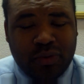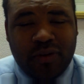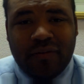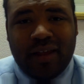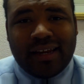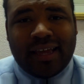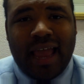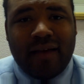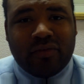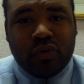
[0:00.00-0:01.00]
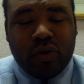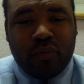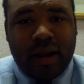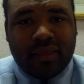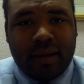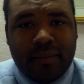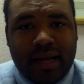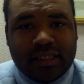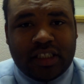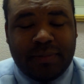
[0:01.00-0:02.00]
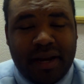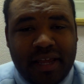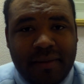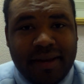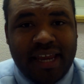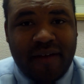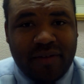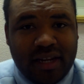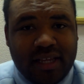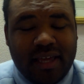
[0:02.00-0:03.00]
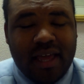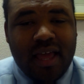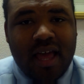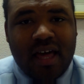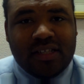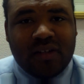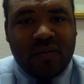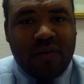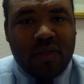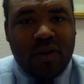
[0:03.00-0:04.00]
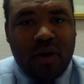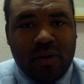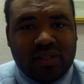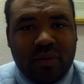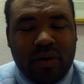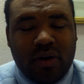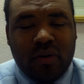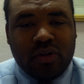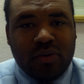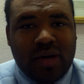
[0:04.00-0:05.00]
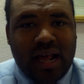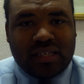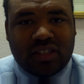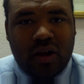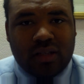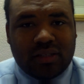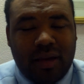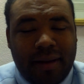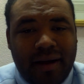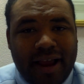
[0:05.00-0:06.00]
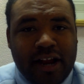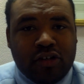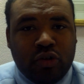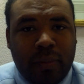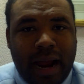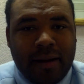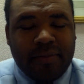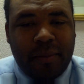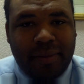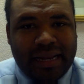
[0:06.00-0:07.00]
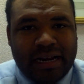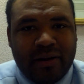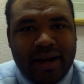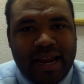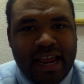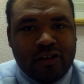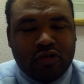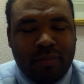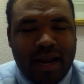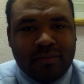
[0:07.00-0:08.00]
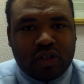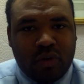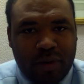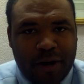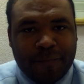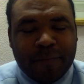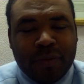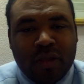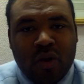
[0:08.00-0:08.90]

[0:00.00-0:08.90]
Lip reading: Do you feel like the Cavs are doing the right thing by suspending him indefinitely until further notice? I want to know you guys' thoughts about Andrew Bynum, the player, and Andrew Bynum's career.